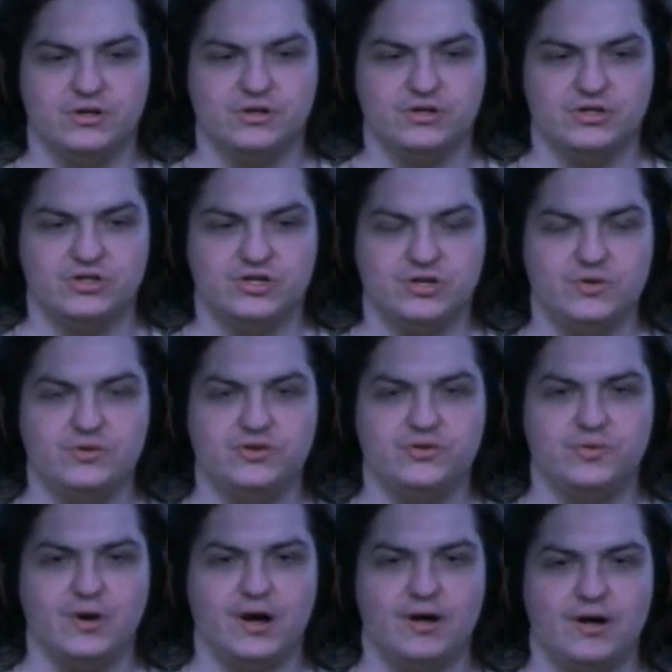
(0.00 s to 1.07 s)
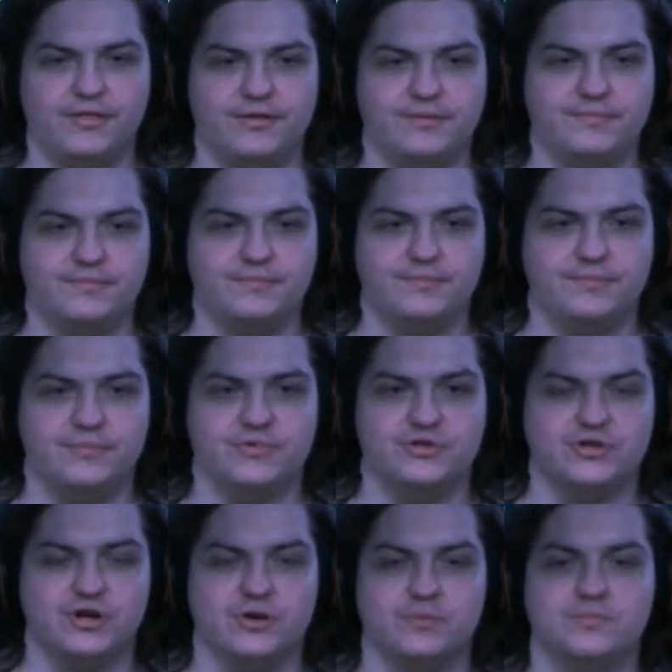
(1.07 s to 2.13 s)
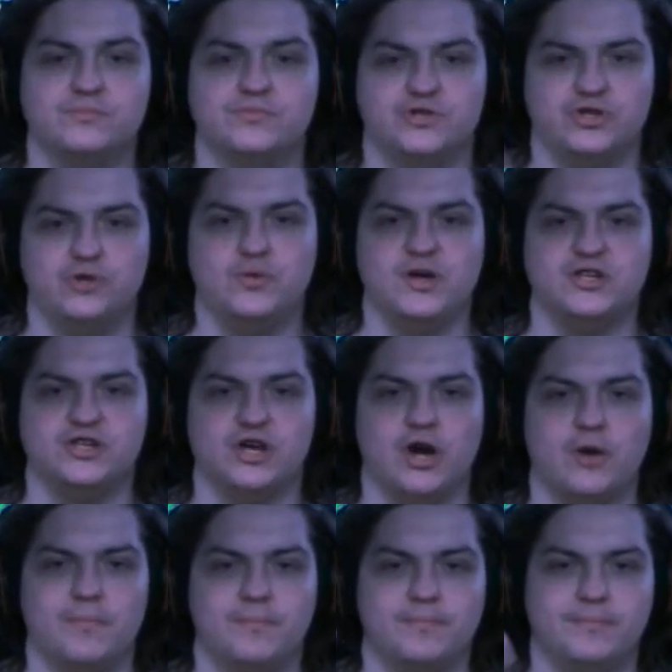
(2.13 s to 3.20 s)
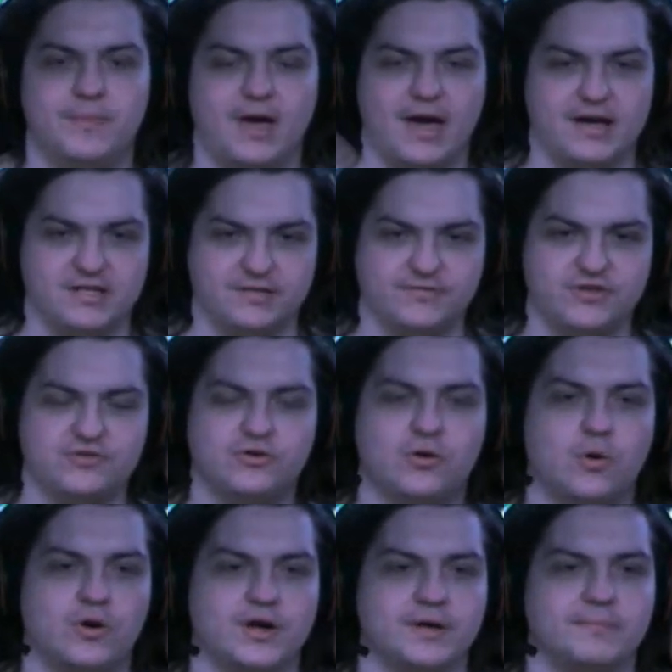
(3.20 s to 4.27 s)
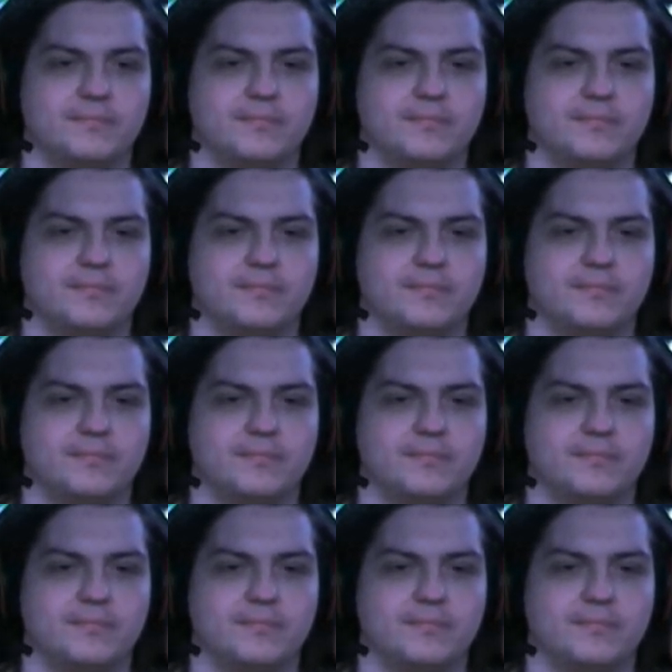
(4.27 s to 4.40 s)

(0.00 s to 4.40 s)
June 12th, so 2 weeks ago, as of this recording,